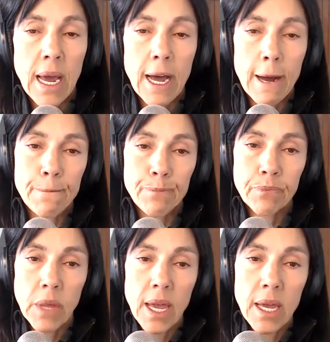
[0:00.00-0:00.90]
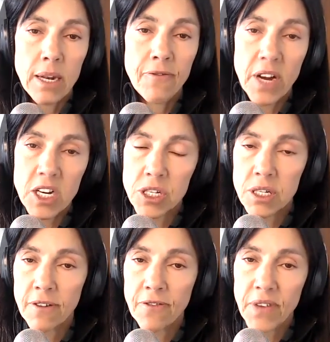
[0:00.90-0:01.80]
And functions
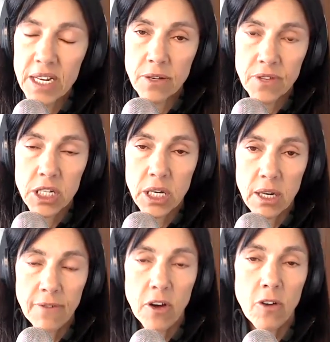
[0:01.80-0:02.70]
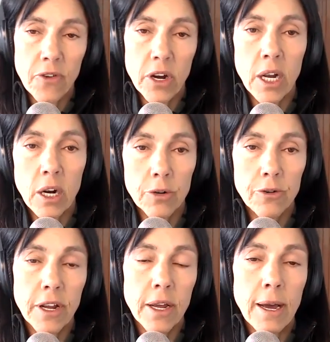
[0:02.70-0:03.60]
and effects of the TNF-alpha include